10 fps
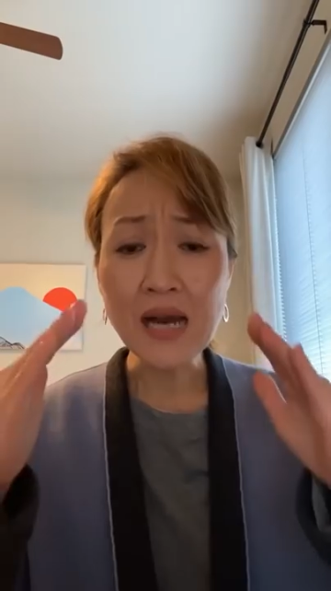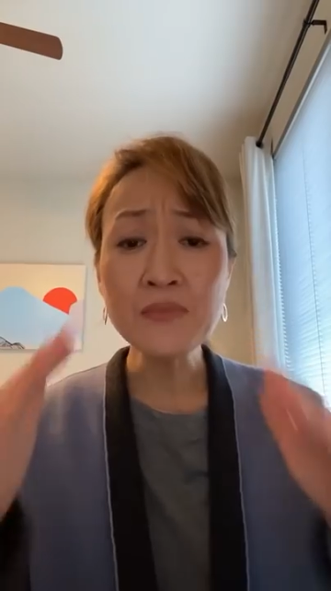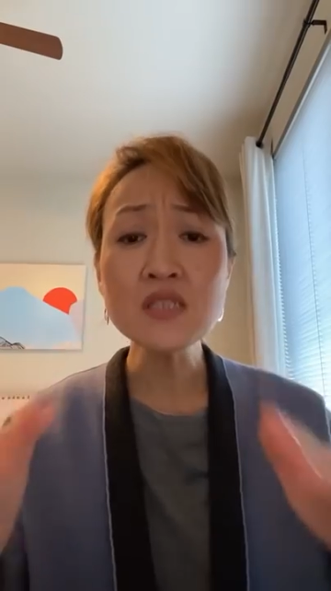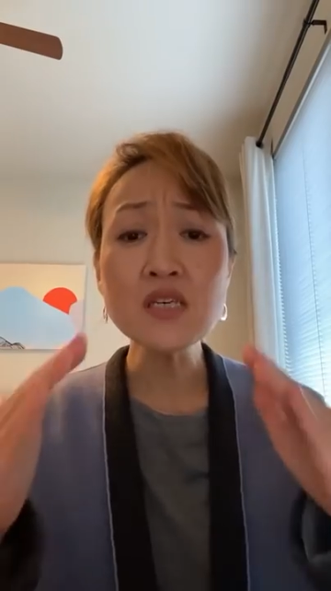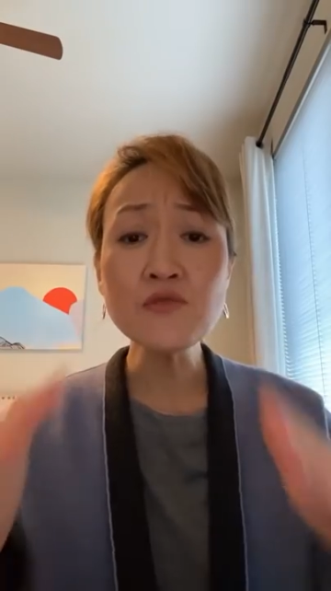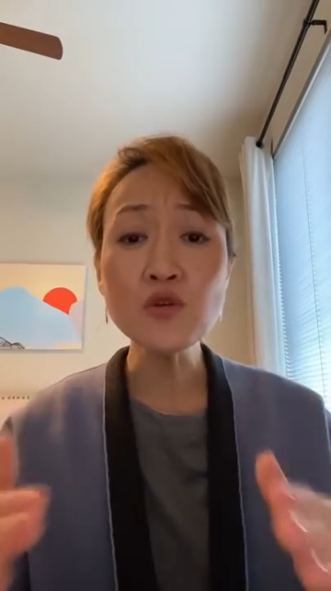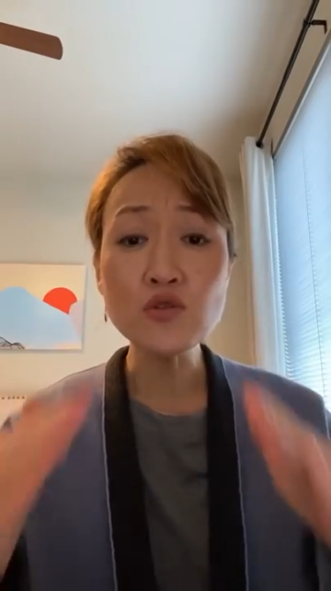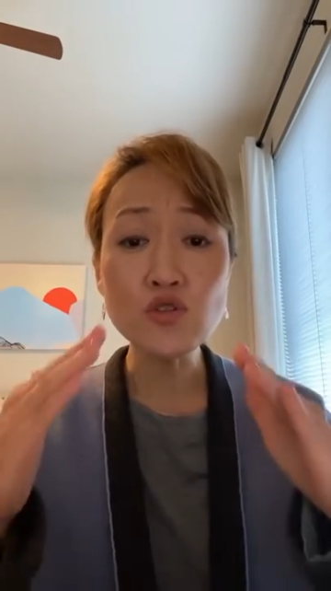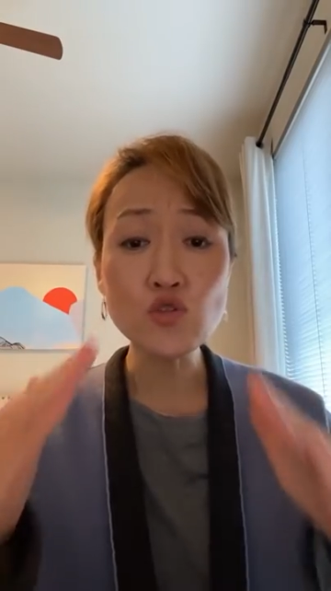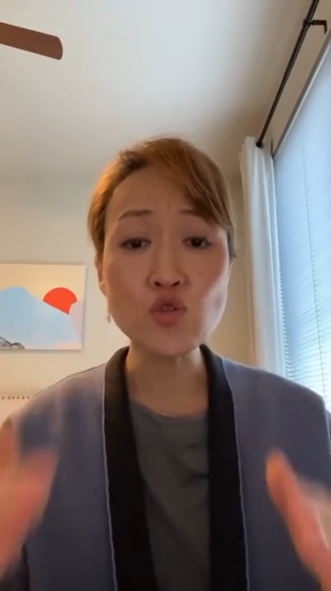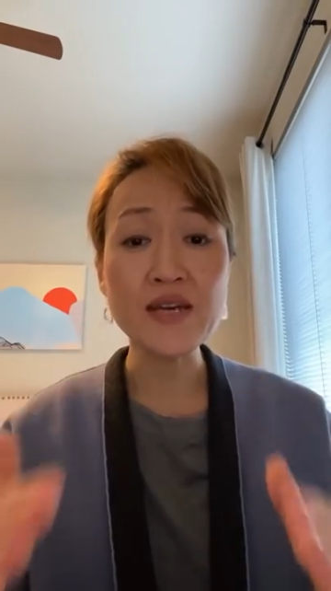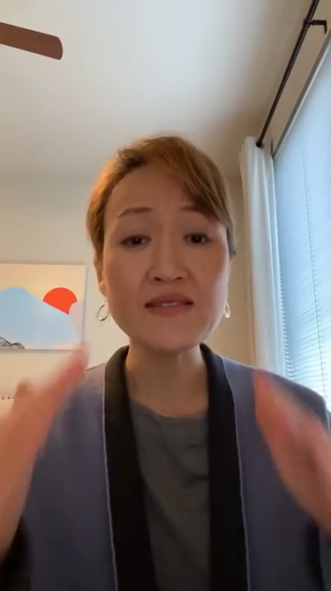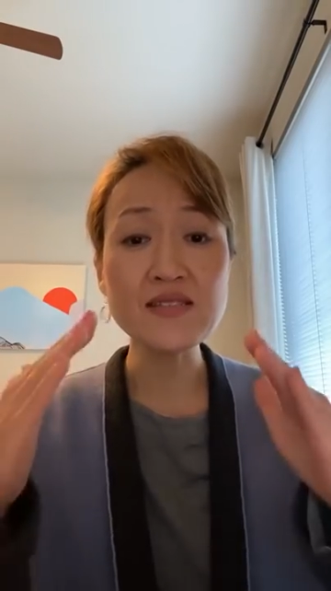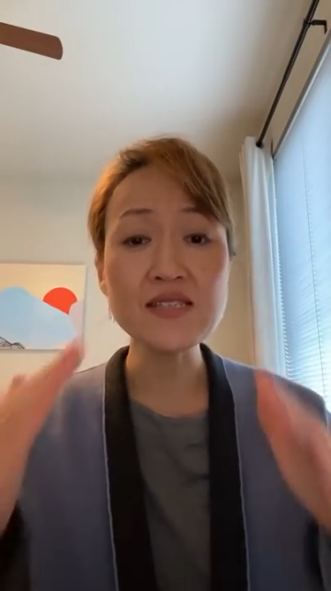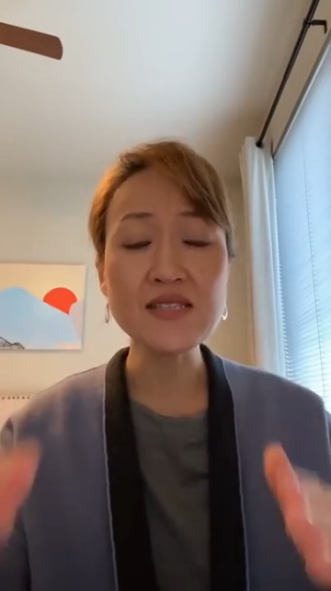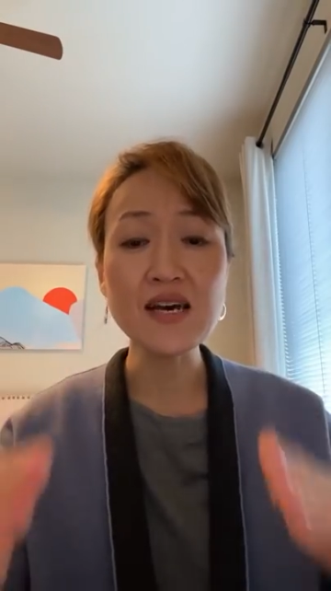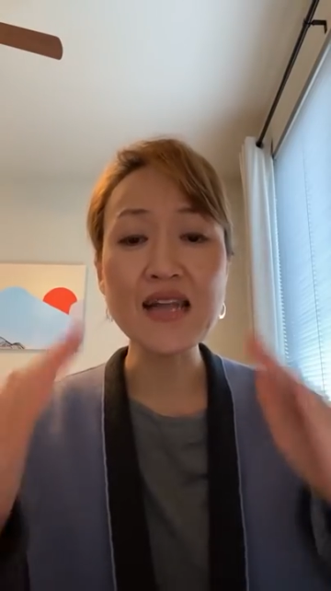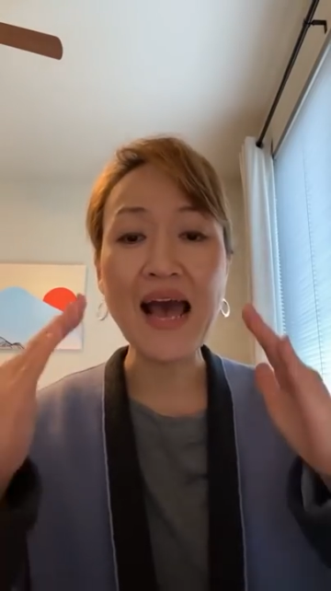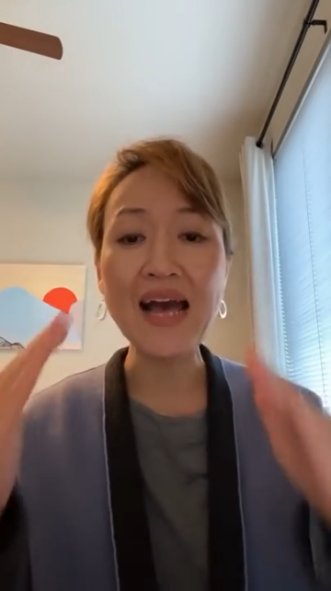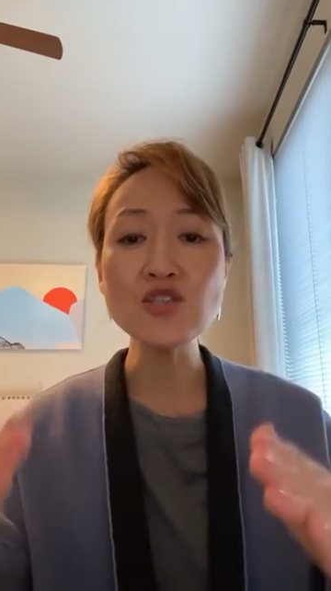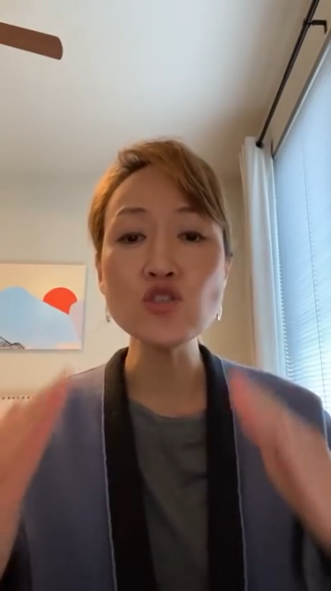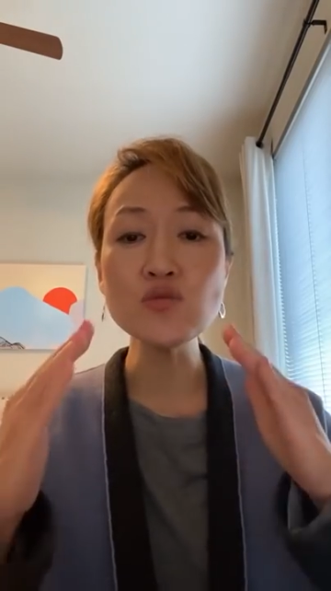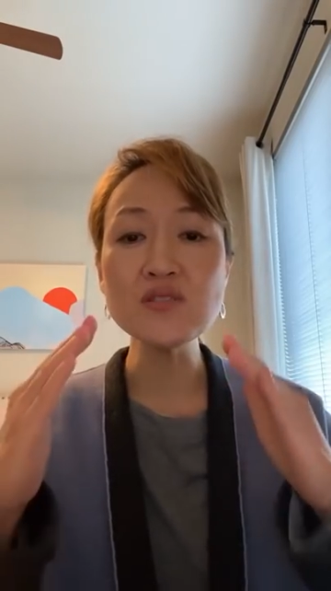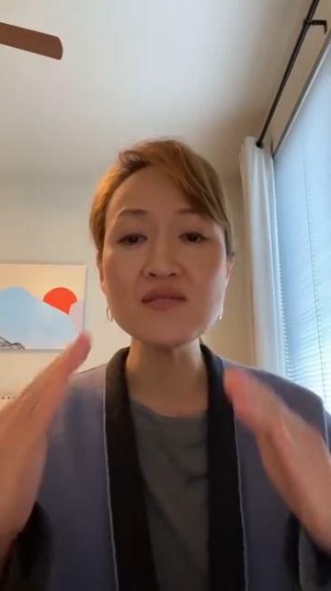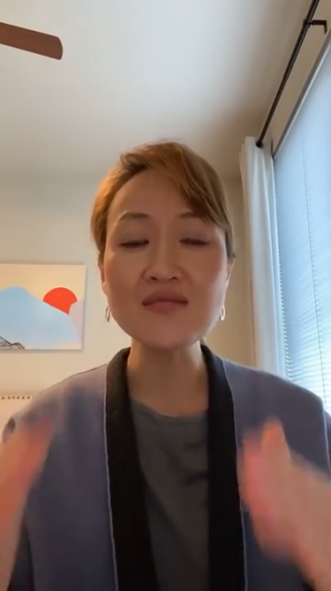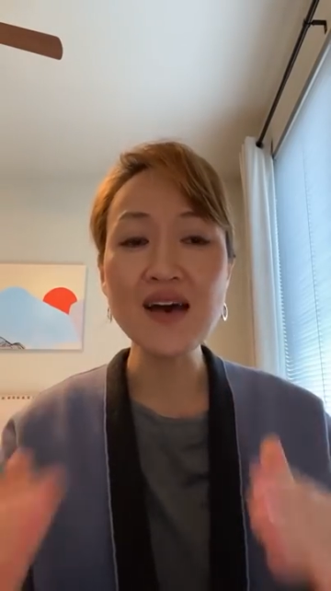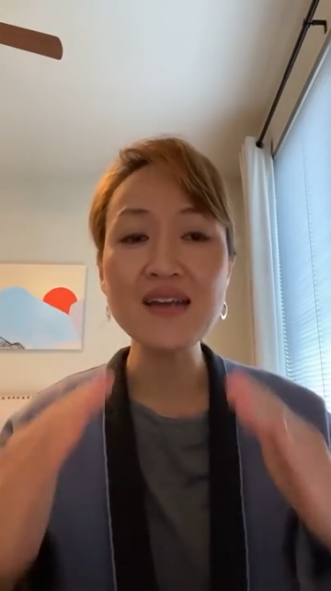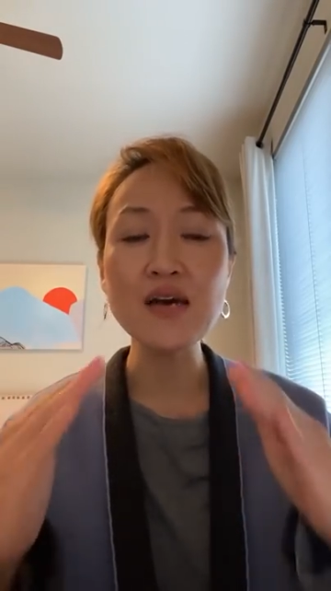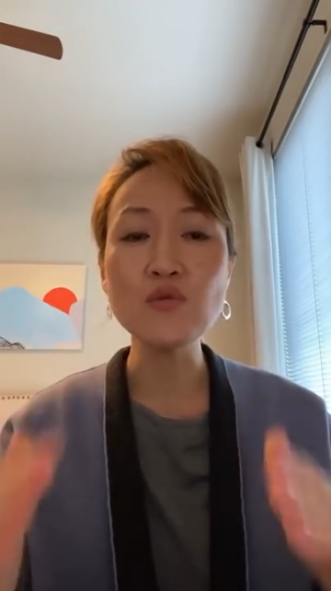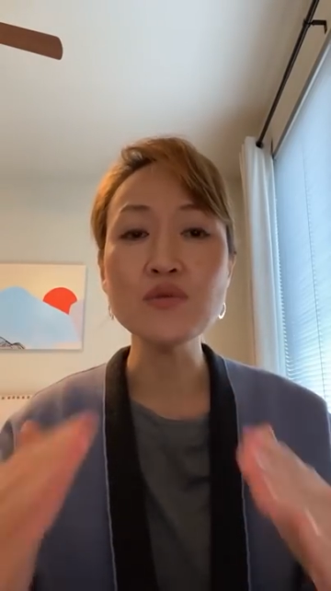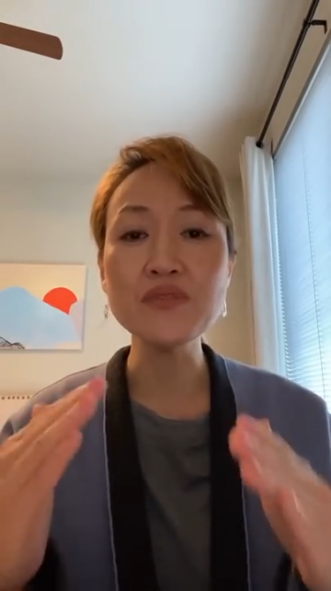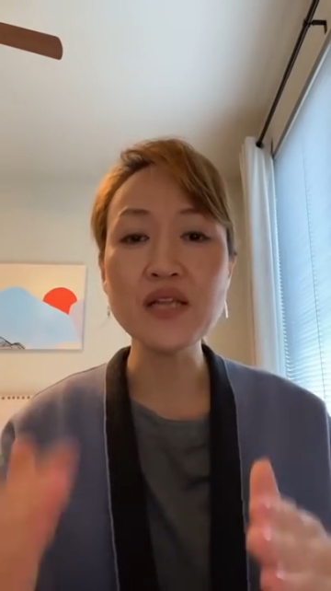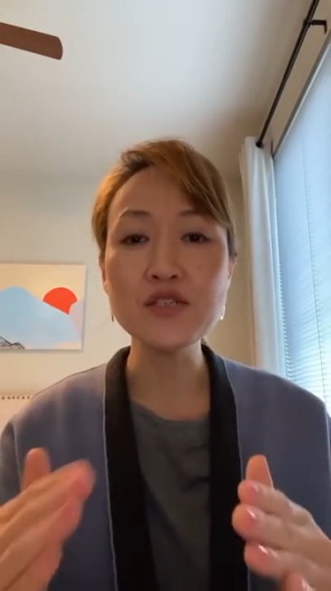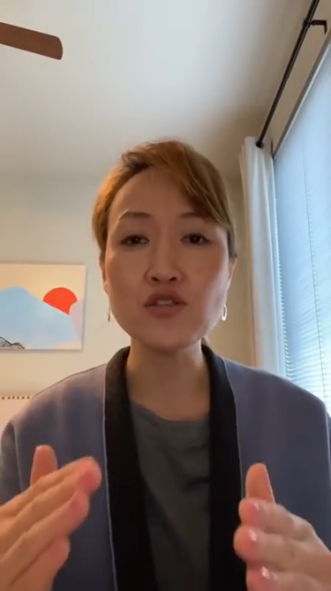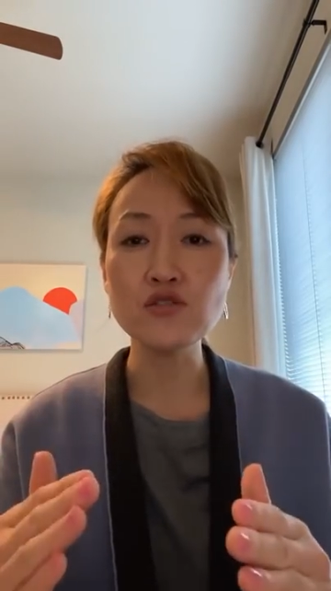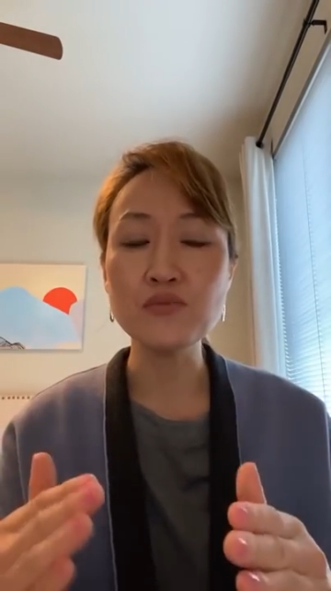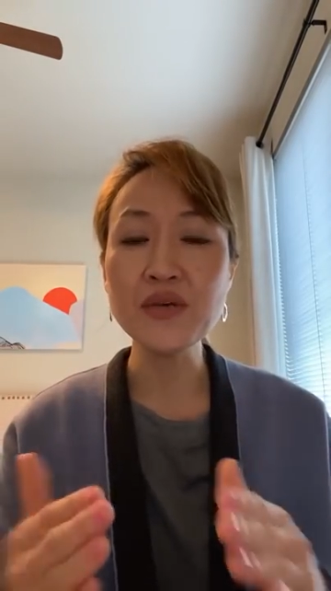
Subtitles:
I'm going to give you the strength to decide. As you decide, I will bless you.